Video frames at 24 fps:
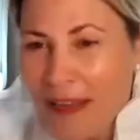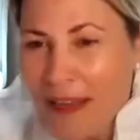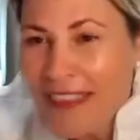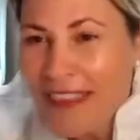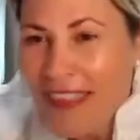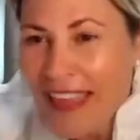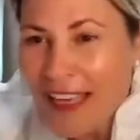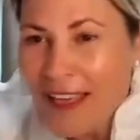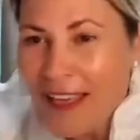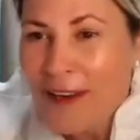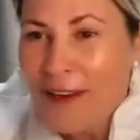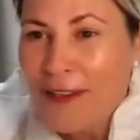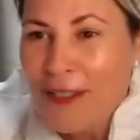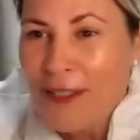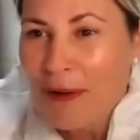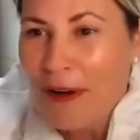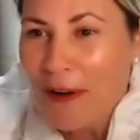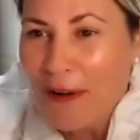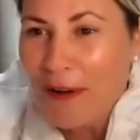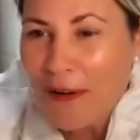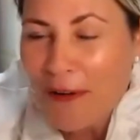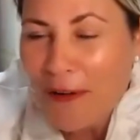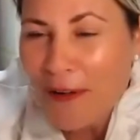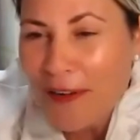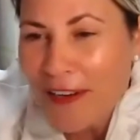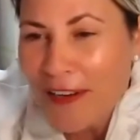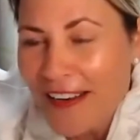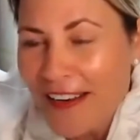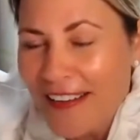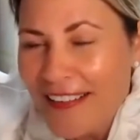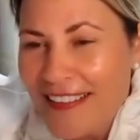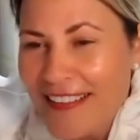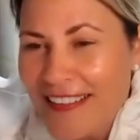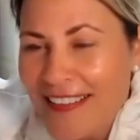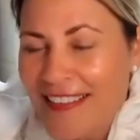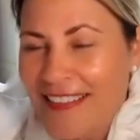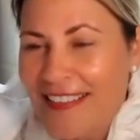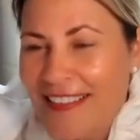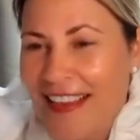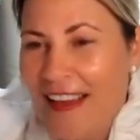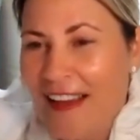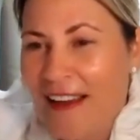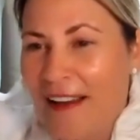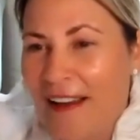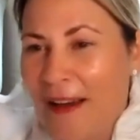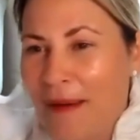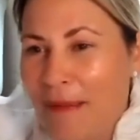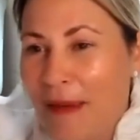And thank you to our audience.
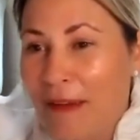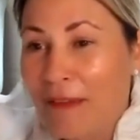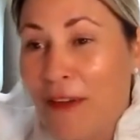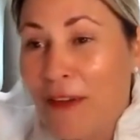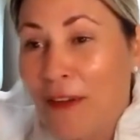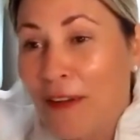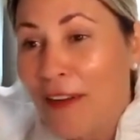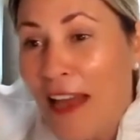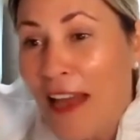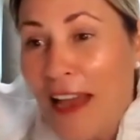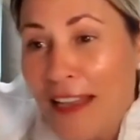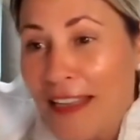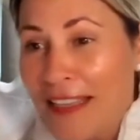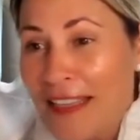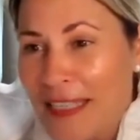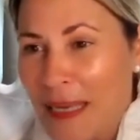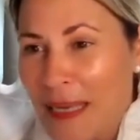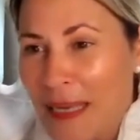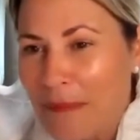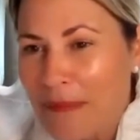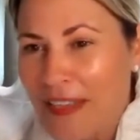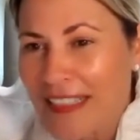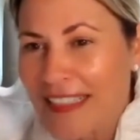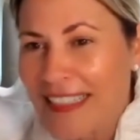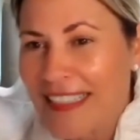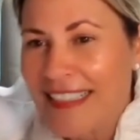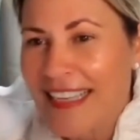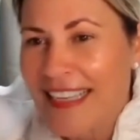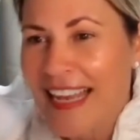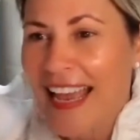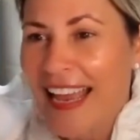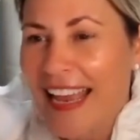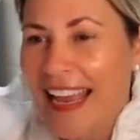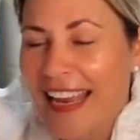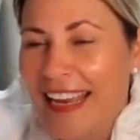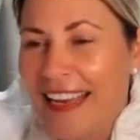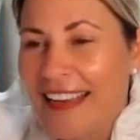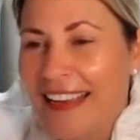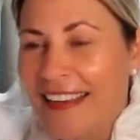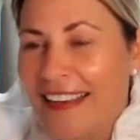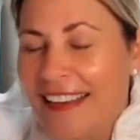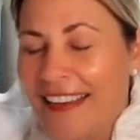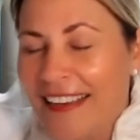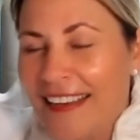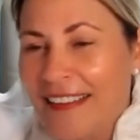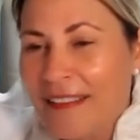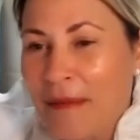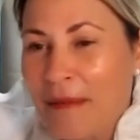If you learned something today,
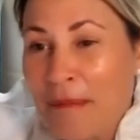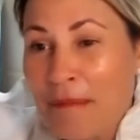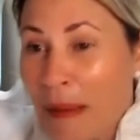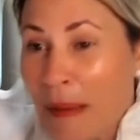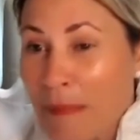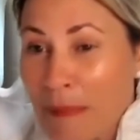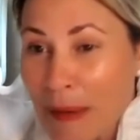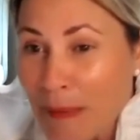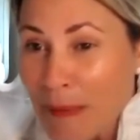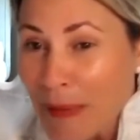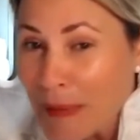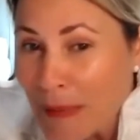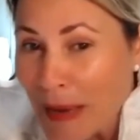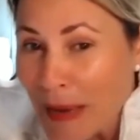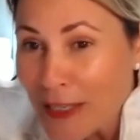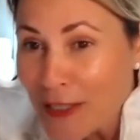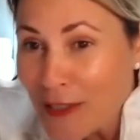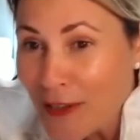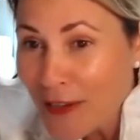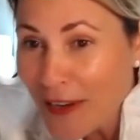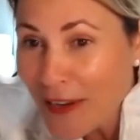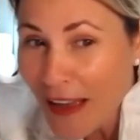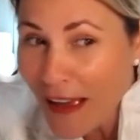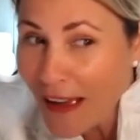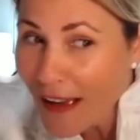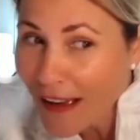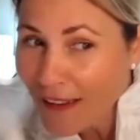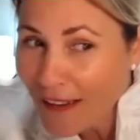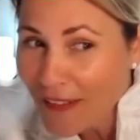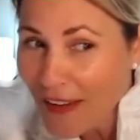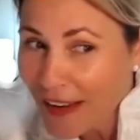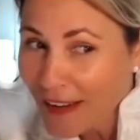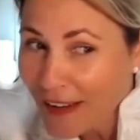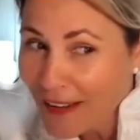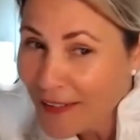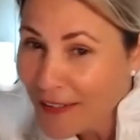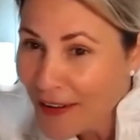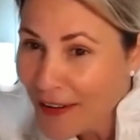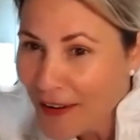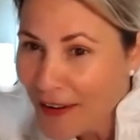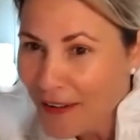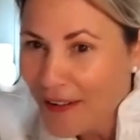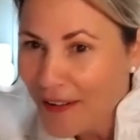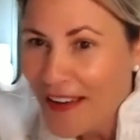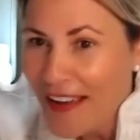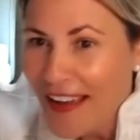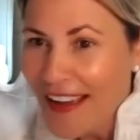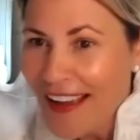maybe we made you laugh. I don't
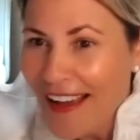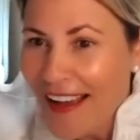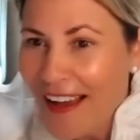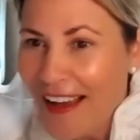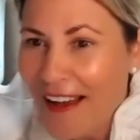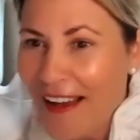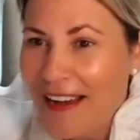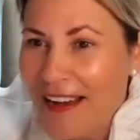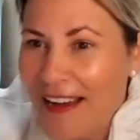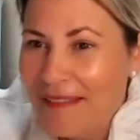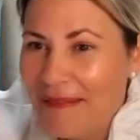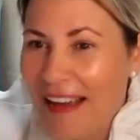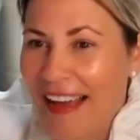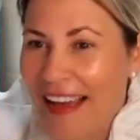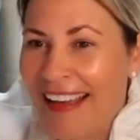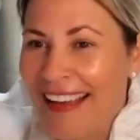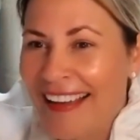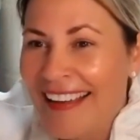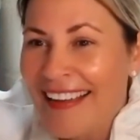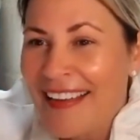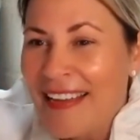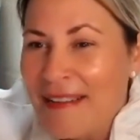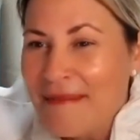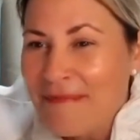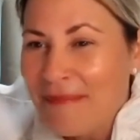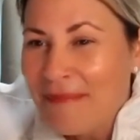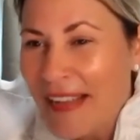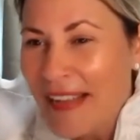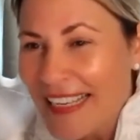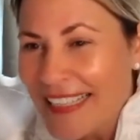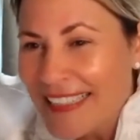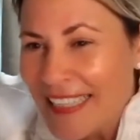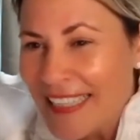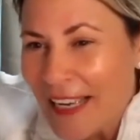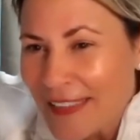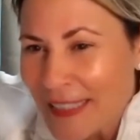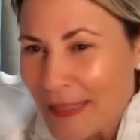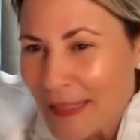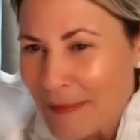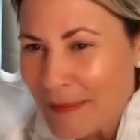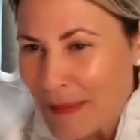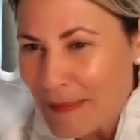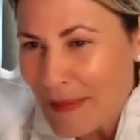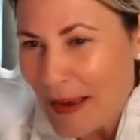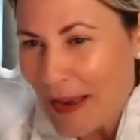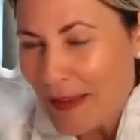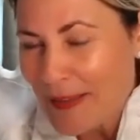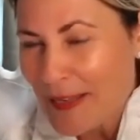know. Please tell
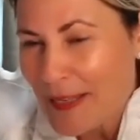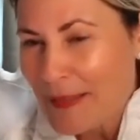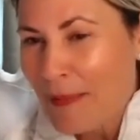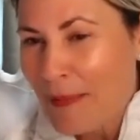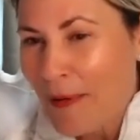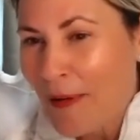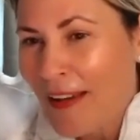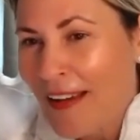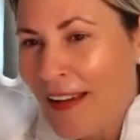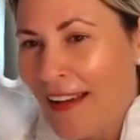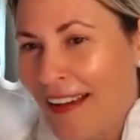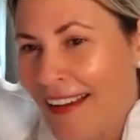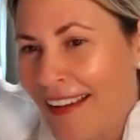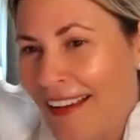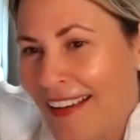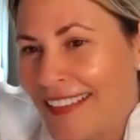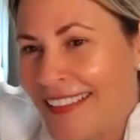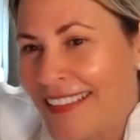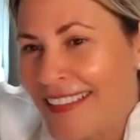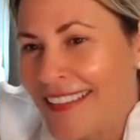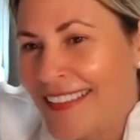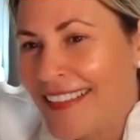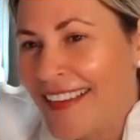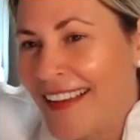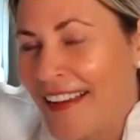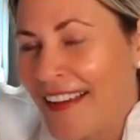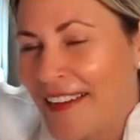someone about this podcast.